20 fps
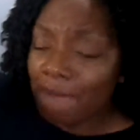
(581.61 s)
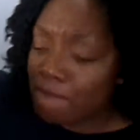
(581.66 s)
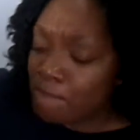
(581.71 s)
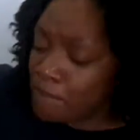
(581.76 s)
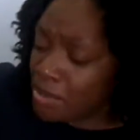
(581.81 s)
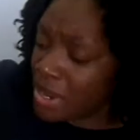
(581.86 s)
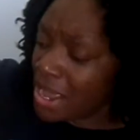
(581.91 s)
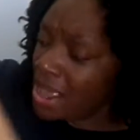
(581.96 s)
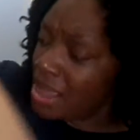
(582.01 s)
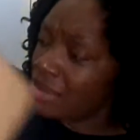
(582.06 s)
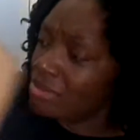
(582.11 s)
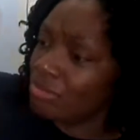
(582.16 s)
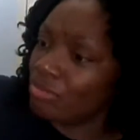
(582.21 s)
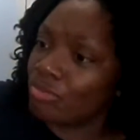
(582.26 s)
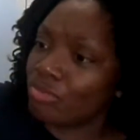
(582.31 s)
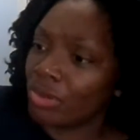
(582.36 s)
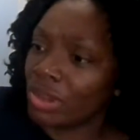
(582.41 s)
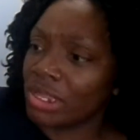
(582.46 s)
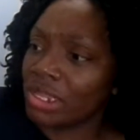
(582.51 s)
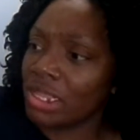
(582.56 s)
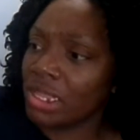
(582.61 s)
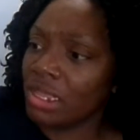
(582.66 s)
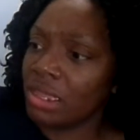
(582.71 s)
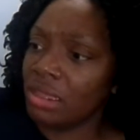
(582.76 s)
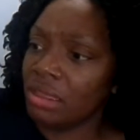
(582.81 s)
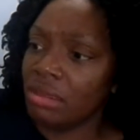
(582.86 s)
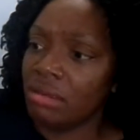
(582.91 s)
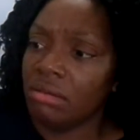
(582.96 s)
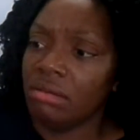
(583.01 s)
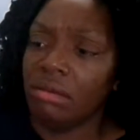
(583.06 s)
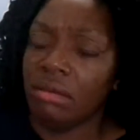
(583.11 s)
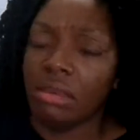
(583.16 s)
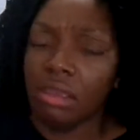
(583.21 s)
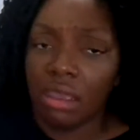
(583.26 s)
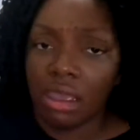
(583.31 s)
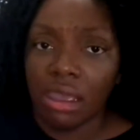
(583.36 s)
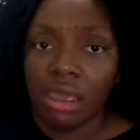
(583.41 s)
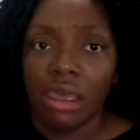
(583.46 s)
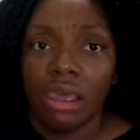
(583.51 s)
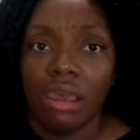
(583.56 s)
But really,
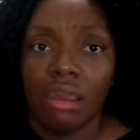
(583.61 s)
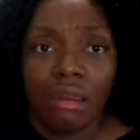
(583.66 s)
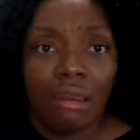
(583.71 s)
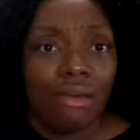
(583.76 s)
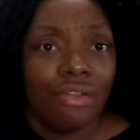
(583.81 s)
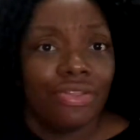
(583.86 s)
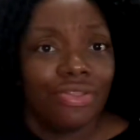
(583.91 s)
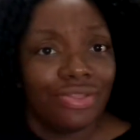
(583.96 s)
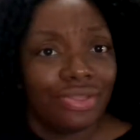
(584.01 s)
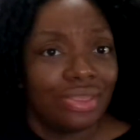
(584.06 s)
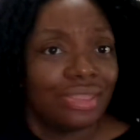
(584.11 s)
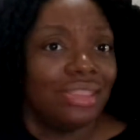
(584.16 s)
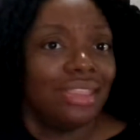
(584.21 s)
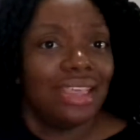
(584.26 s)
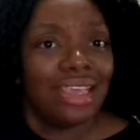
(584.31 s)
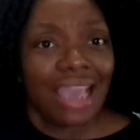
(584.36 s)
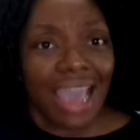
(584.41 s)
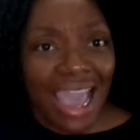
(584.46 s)
the